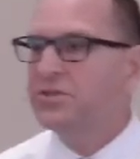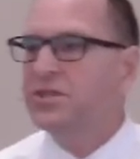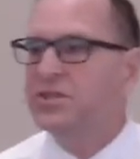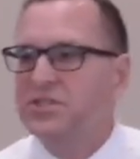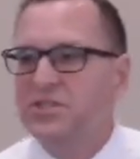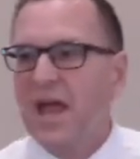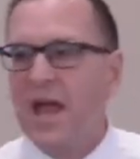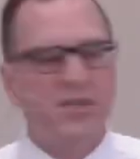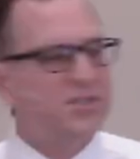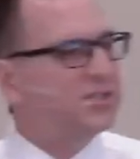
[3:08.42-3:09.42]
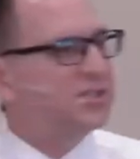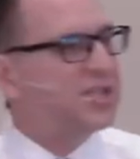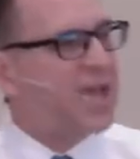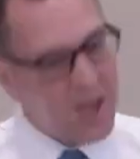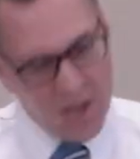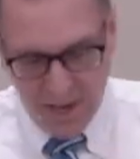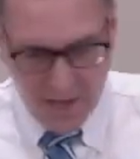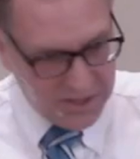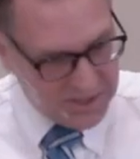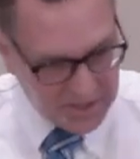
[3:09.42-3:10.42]
to this text and say
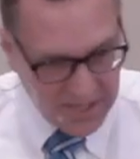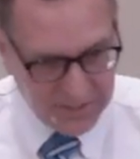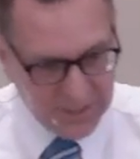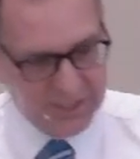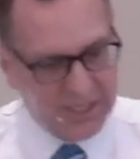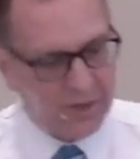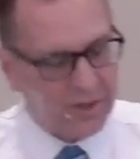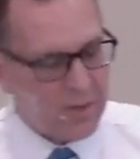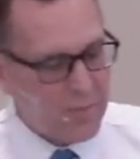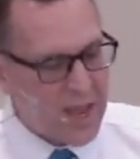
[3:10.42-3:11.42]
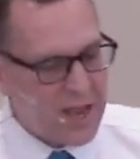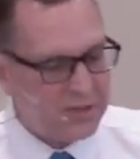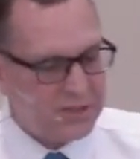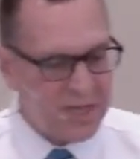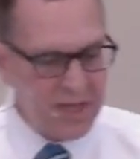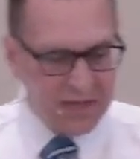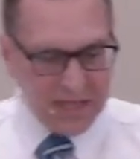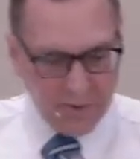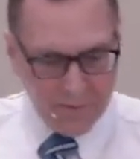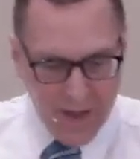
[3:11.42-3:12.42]
this necessarily means that when